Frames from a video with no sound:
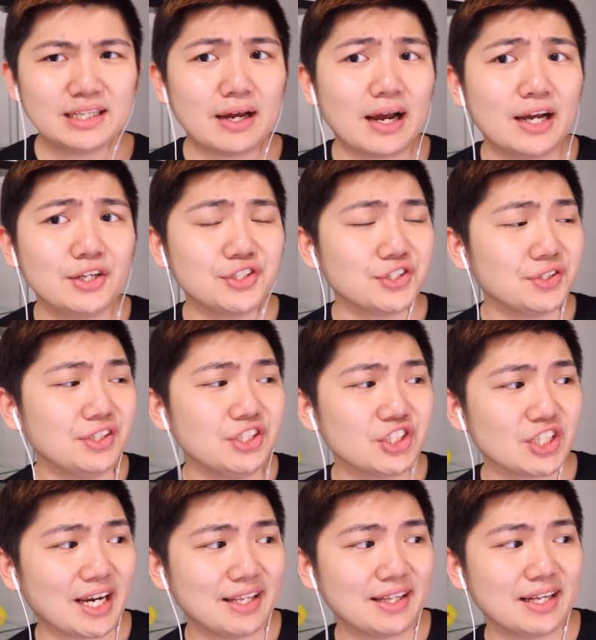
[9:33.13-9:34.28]
Now, I usually
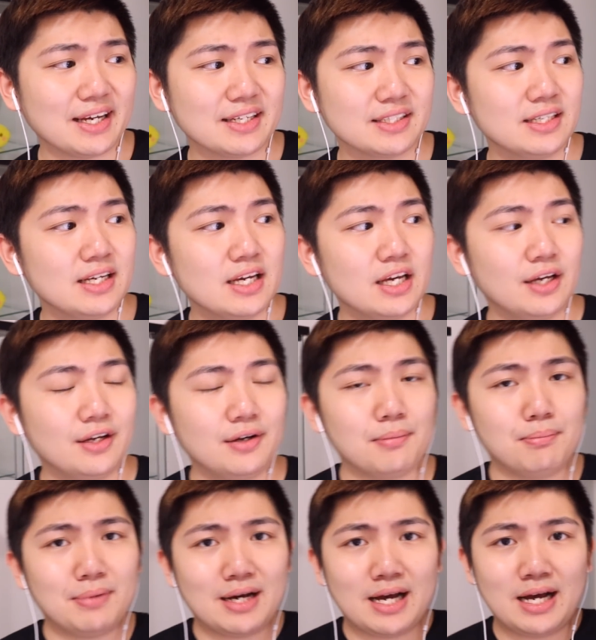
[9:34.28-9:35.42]
shine that
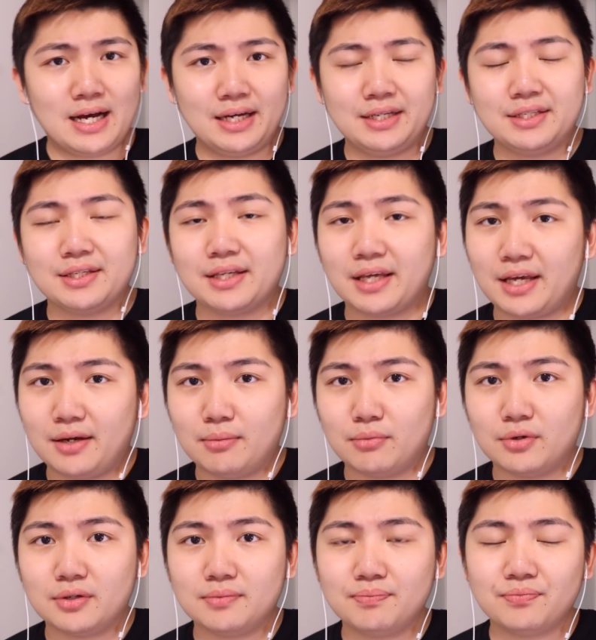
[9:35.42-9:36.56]
behind the
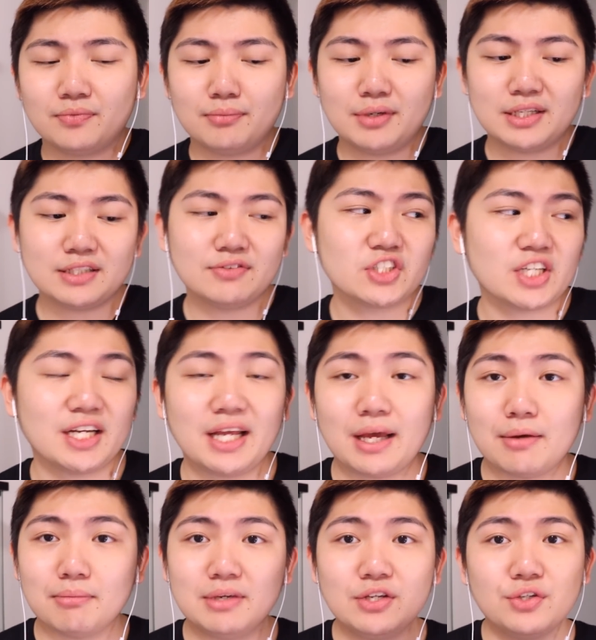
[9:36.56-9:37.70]
camera, because if you shine it
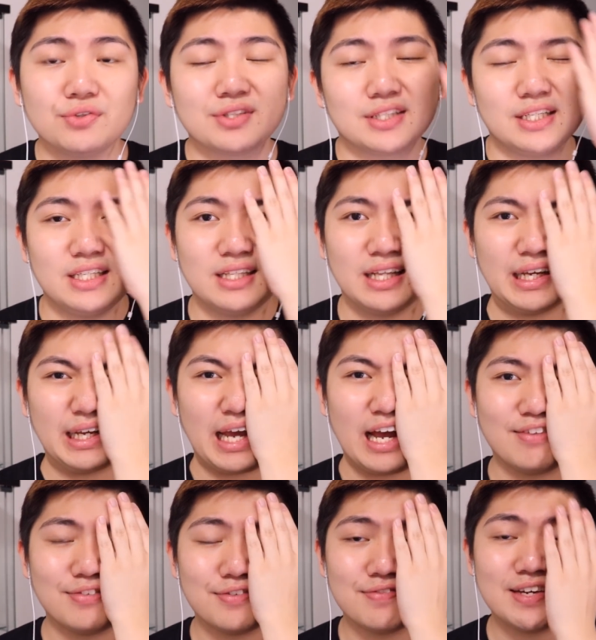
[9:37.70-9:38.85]
at me, you see like
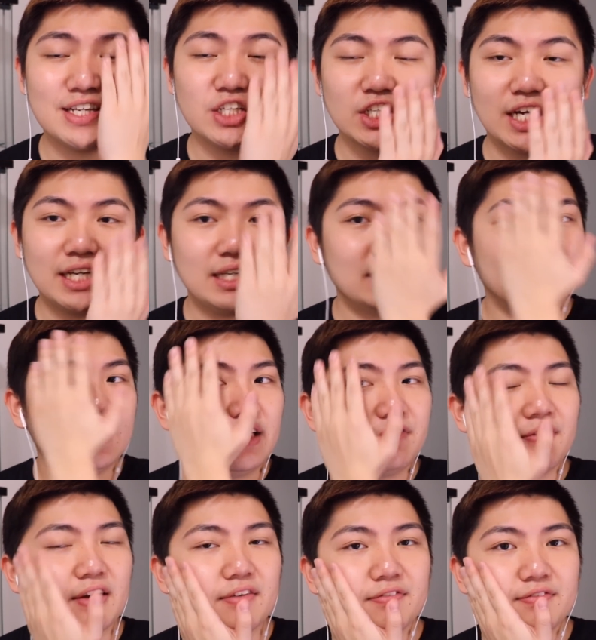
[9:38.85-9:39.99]
half the face shiny and the other
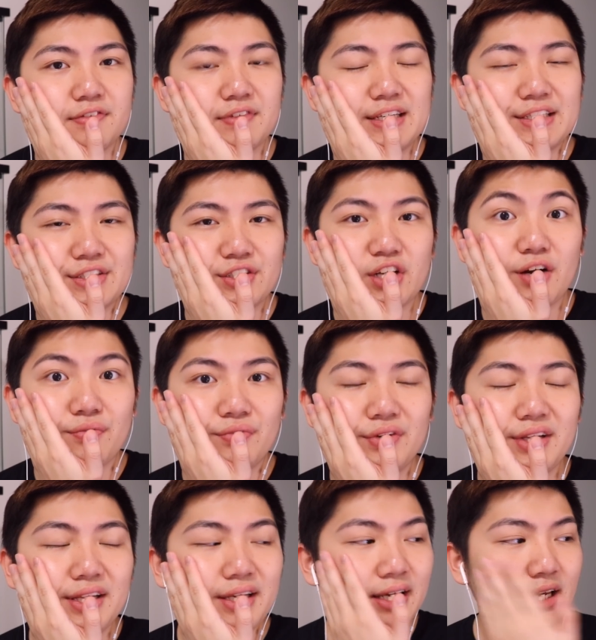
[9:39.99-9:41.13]
half the face not
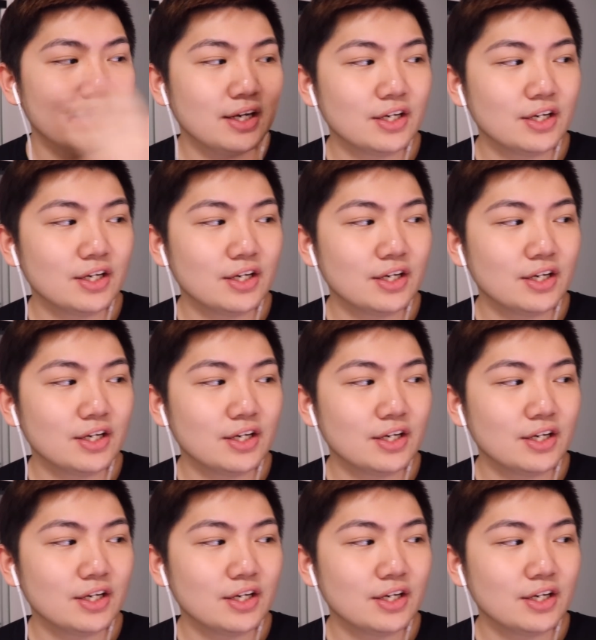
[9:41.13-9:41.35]
really.